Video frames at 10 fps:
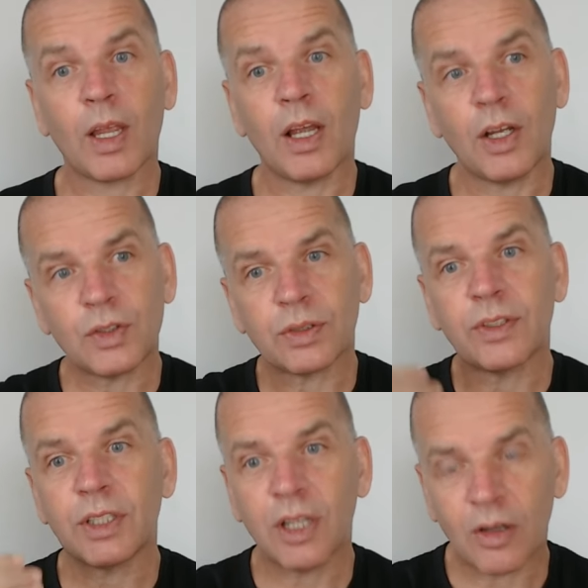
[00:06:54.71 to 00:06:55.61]
sort of a
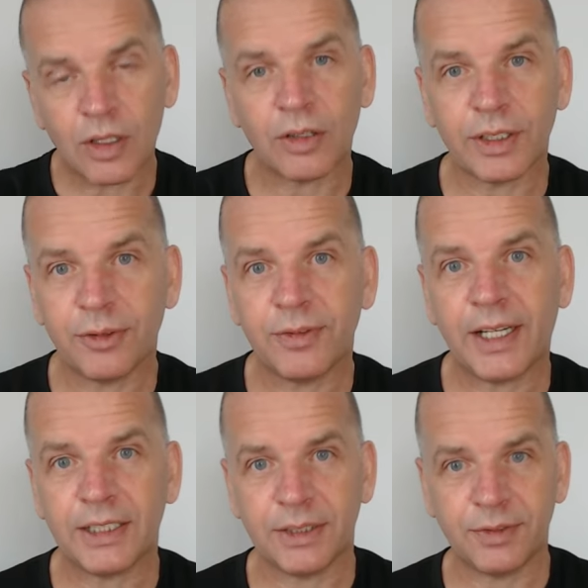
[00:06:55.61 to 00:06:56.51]
knock-on
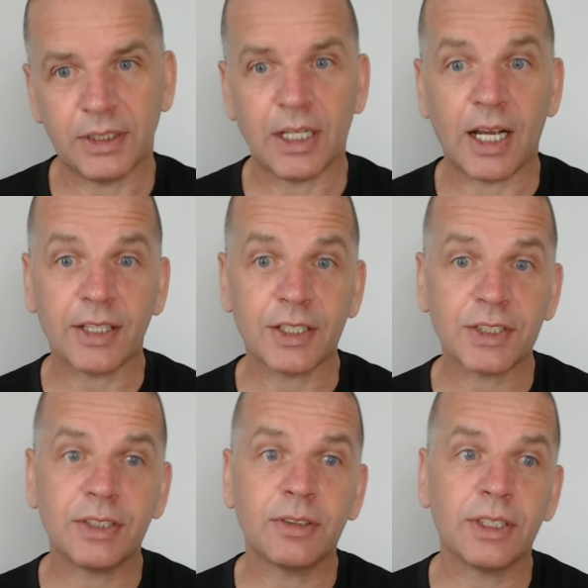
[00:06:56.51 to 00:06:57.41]
effect, if you like. There's
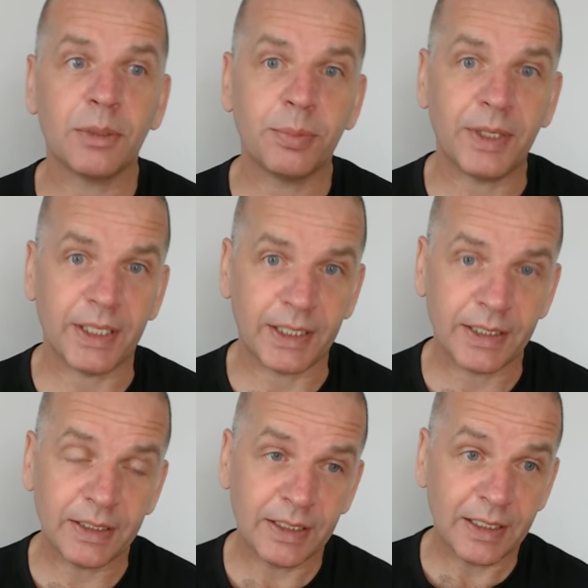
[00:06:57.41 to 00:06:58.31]
still going to be
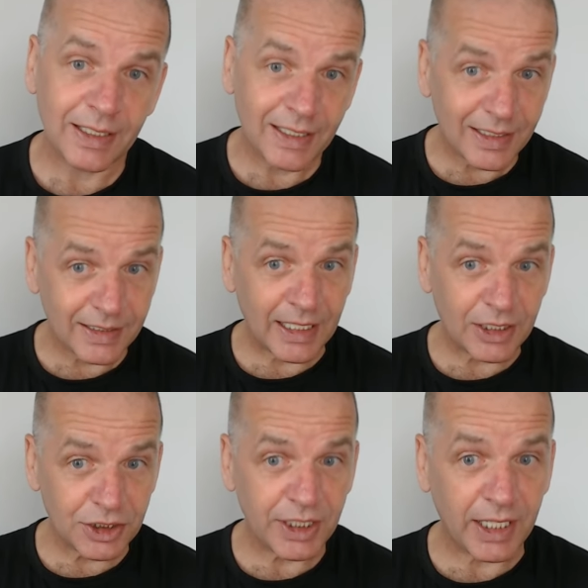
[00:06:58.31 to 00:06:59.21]
that
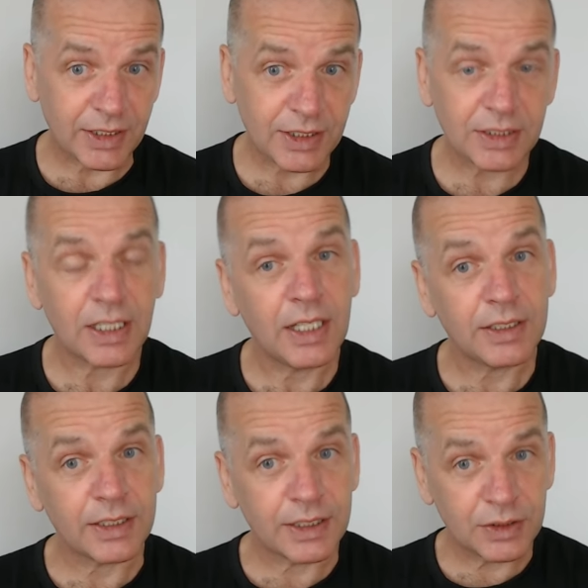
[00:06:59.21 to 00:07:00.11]
chance
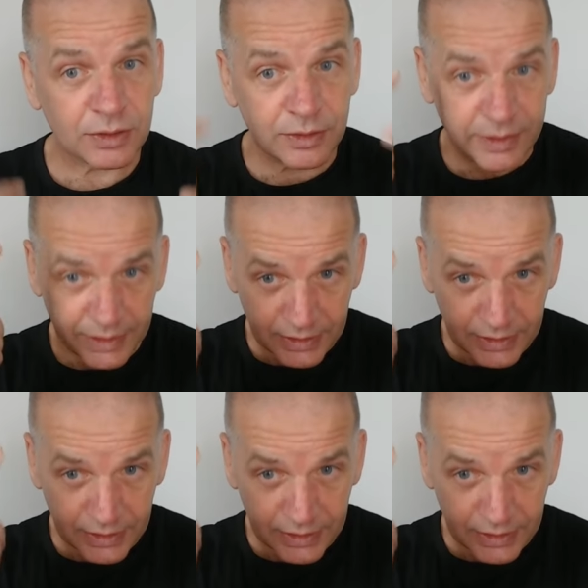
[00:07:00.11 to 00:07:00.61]
that there's already